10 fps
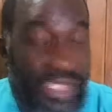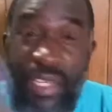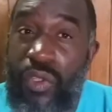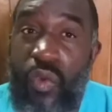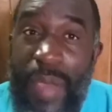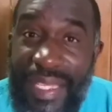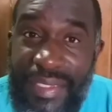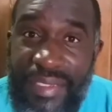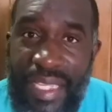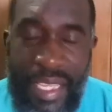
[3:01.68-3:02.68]
in the U
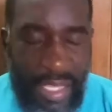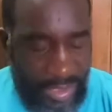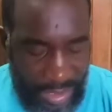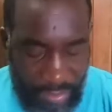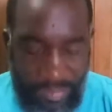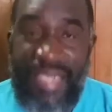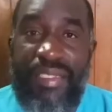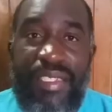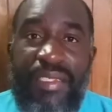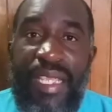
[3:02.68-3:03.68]
S, it's a
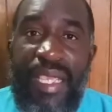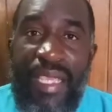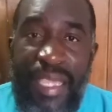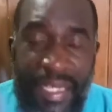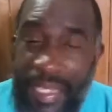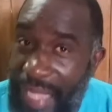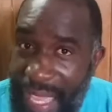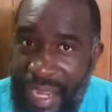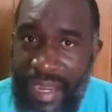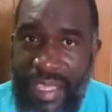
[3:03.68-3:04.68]
crisis in
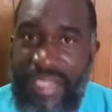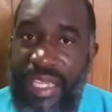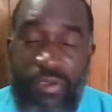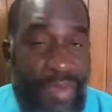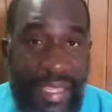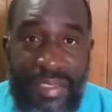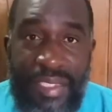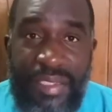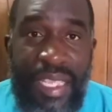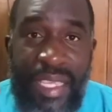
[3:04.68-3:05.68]
Canada, it's a
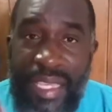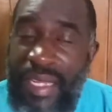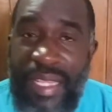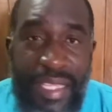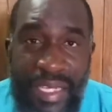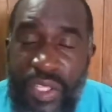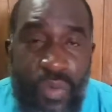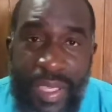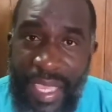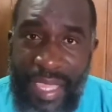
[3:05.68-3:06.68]
crisis in, in the
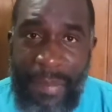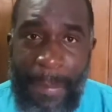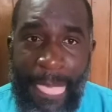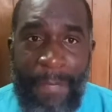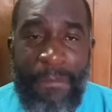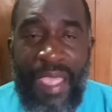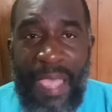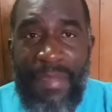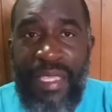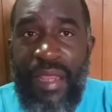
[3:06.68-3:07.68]
U K.
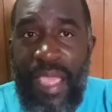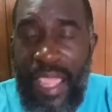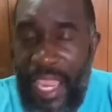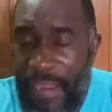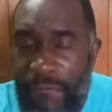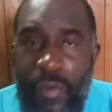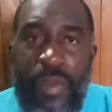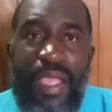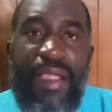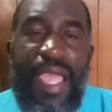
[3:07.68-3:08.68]
I mean,
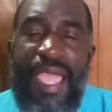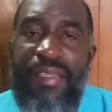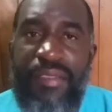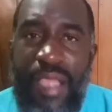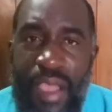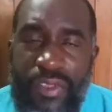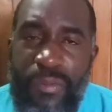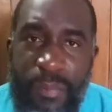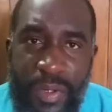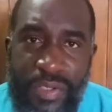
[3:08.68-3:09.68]
everywhere I talk
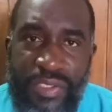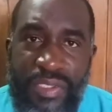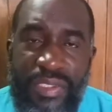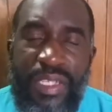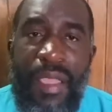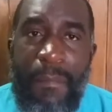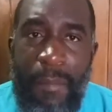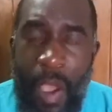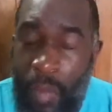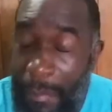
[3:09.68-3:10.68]
to persons,
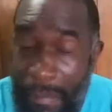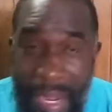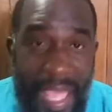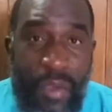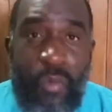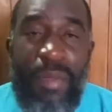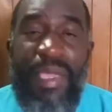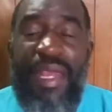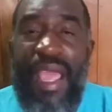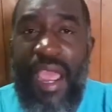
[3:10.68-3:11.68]
our black
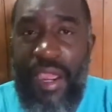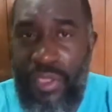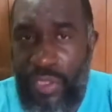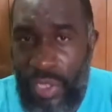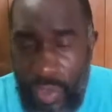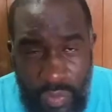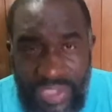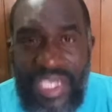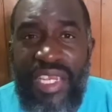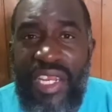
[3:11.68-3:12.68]
women are
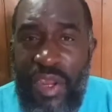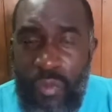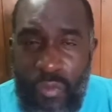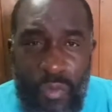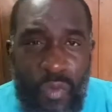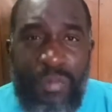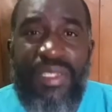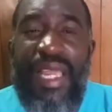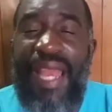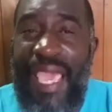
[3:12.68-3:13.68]
losing their
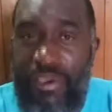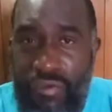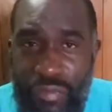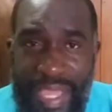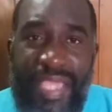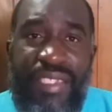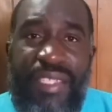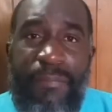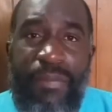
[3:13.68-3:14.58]
wombs like crazy.